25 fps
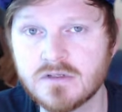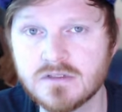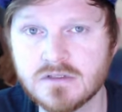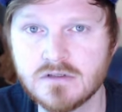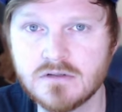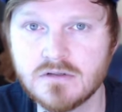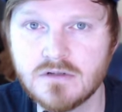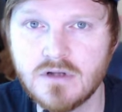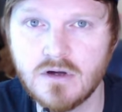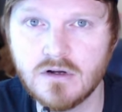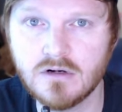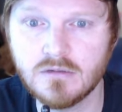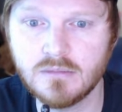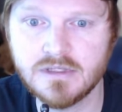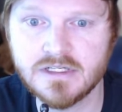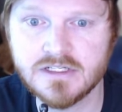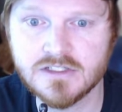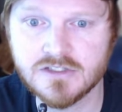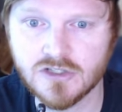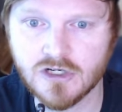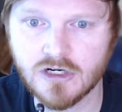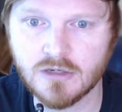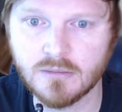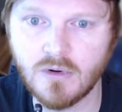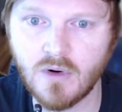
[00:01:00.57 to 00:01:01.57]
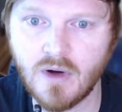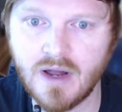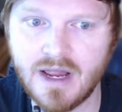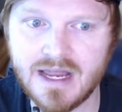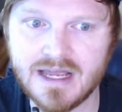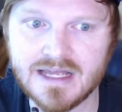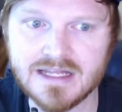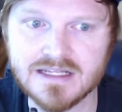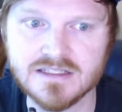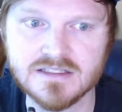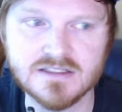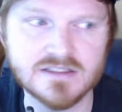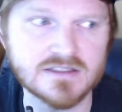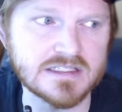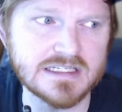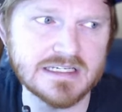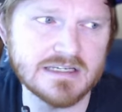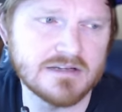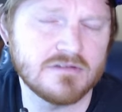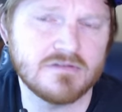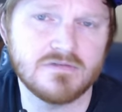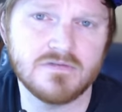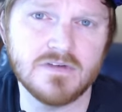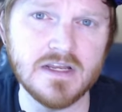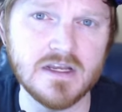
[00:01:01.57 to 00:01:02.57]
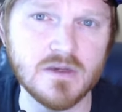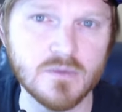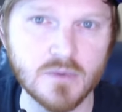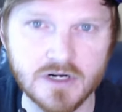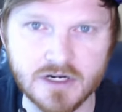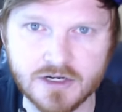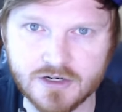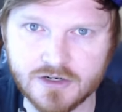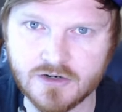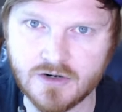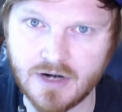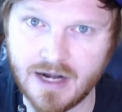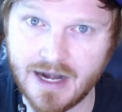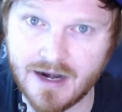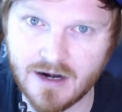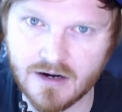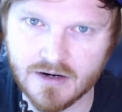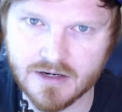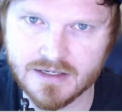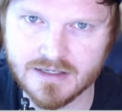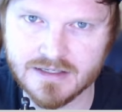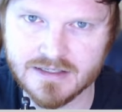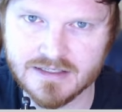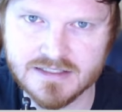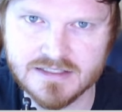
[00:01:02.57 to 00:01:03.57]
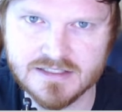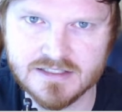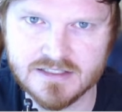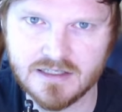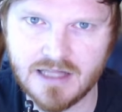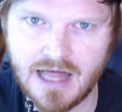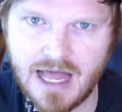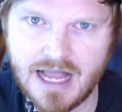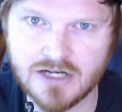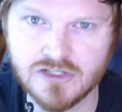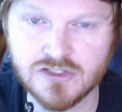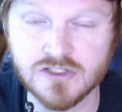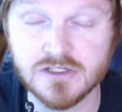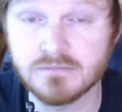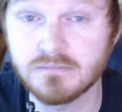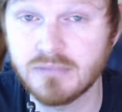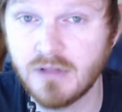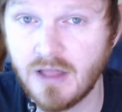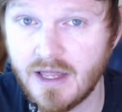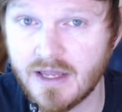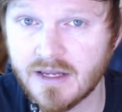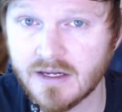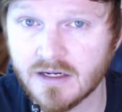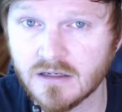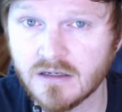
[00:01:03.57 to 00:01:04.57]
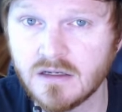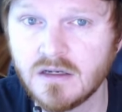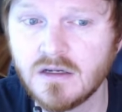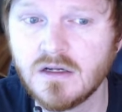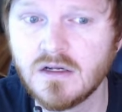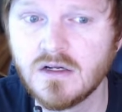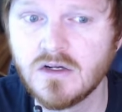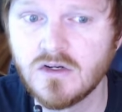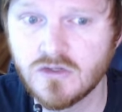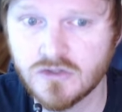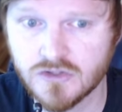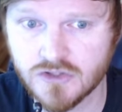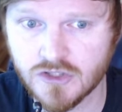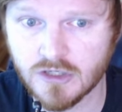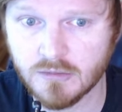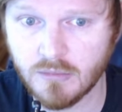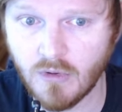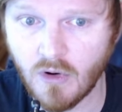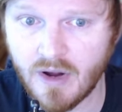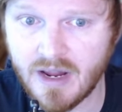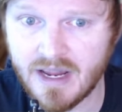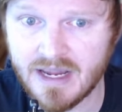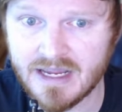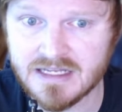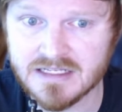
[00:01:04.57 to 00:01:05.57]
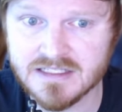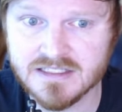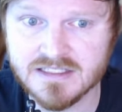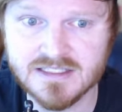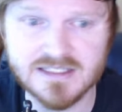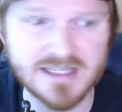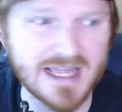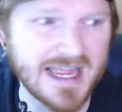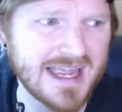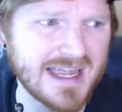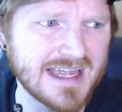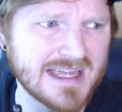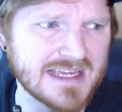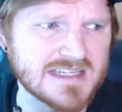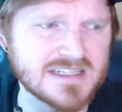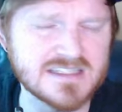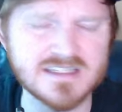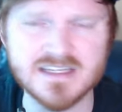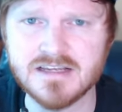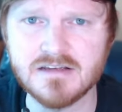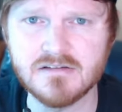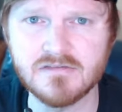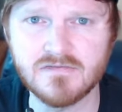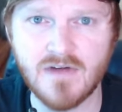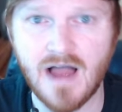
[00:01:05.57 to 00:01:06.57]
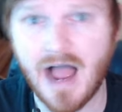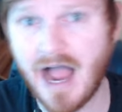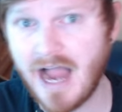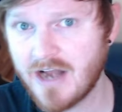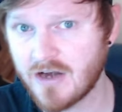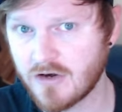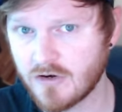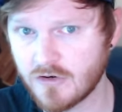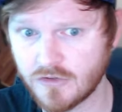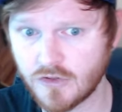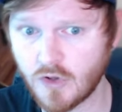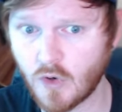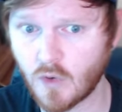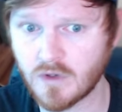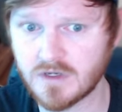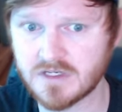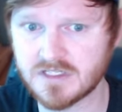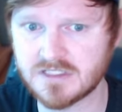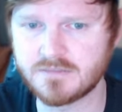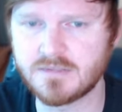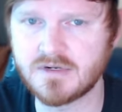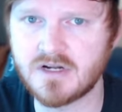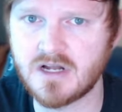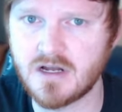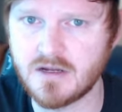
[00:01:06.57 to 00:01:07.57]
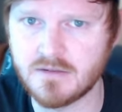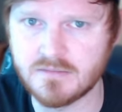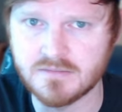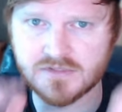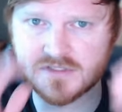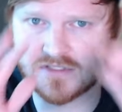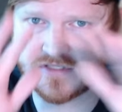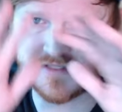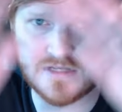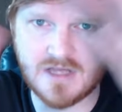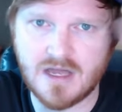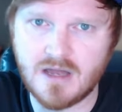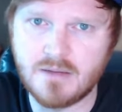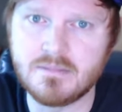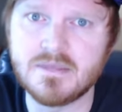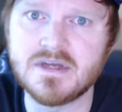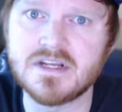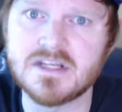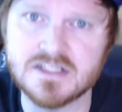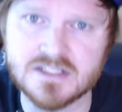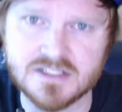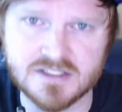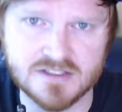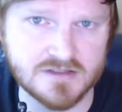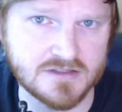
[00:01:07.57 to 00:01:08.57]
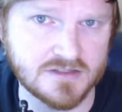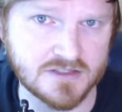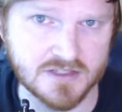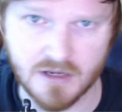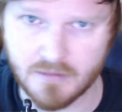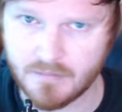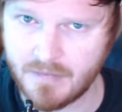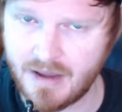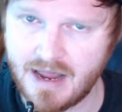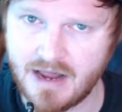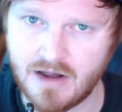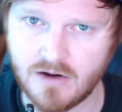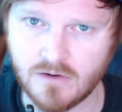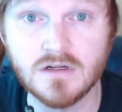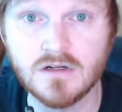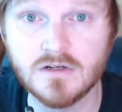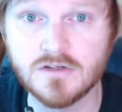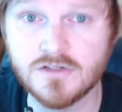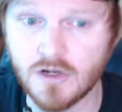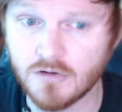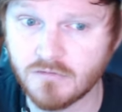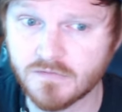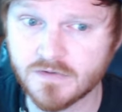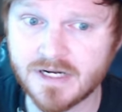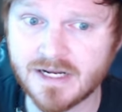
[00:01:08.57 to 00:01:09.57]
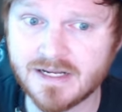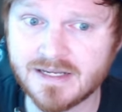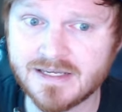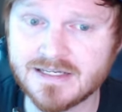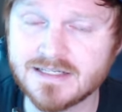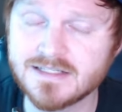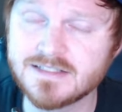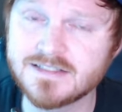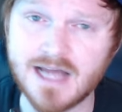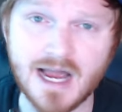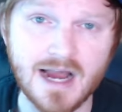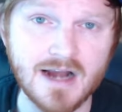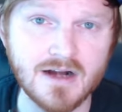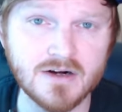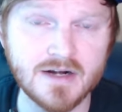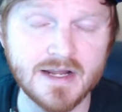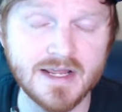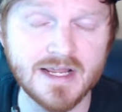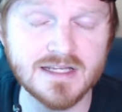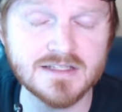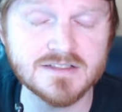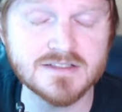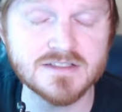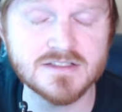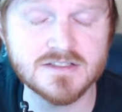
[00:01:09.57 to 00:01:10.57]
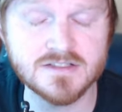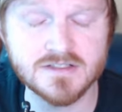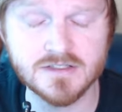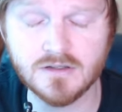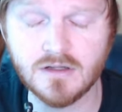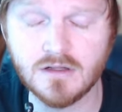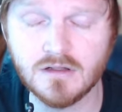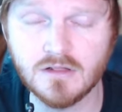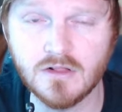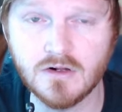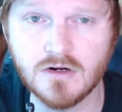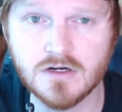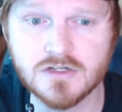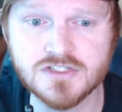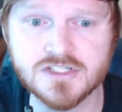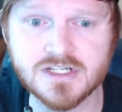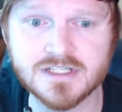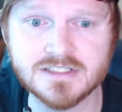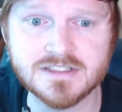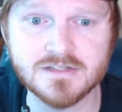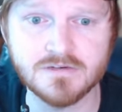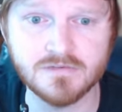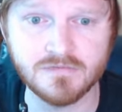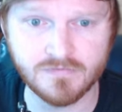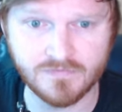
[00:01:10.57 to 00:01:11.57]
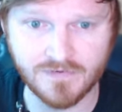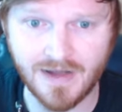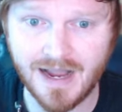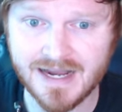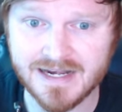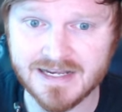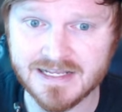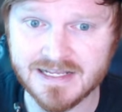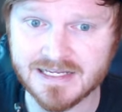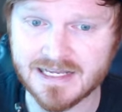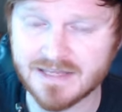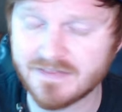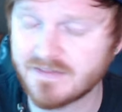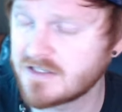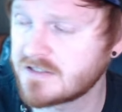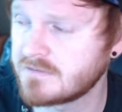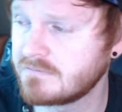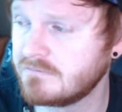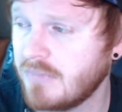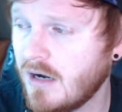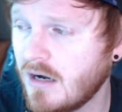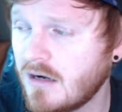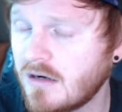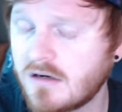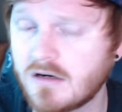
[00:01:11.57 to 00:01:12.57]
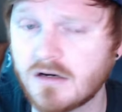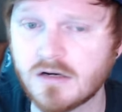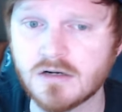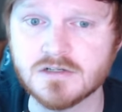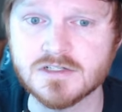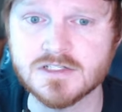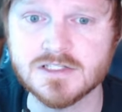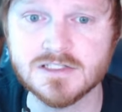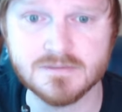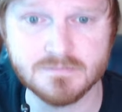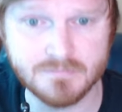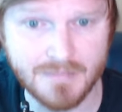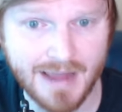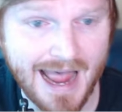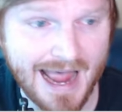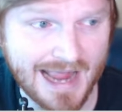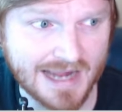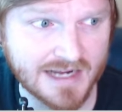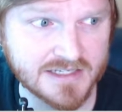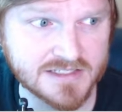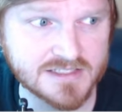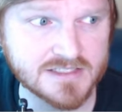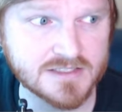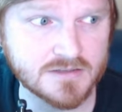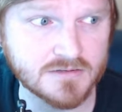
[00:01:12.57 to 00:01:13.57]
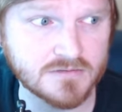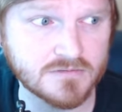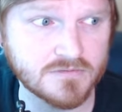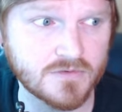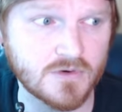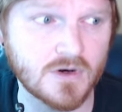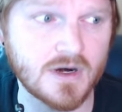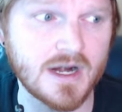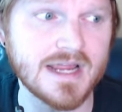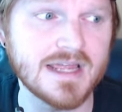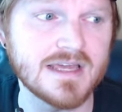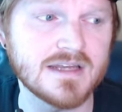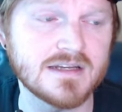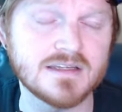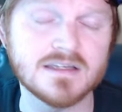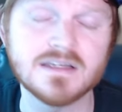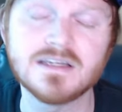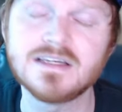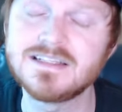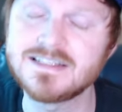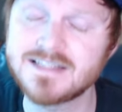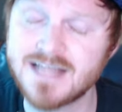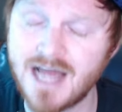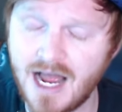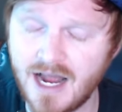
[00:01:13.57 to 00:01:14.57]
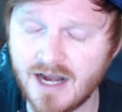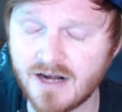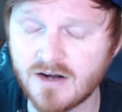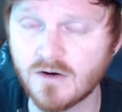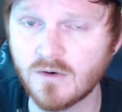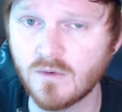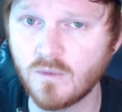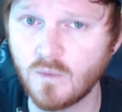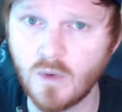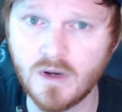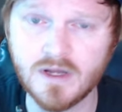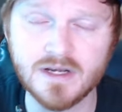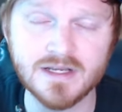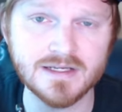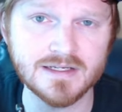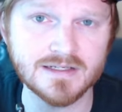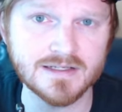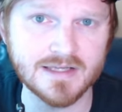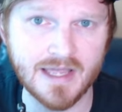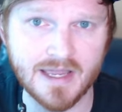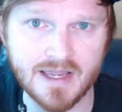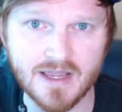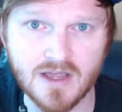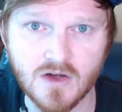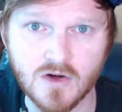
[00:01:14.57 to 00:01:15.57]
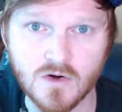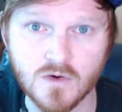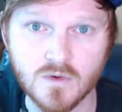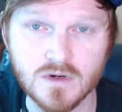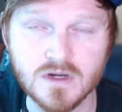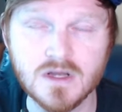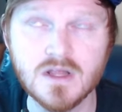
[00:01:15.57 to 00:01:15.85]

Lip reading: notably Turbo Hands, if anyone in your area is still actually playing Turbo Hands, and if Iron Thorns becomes a menace somehow. Don't forget, kids, Iron Hands is still allergic to fighting, and this bug smacks for an entire one-hit KO.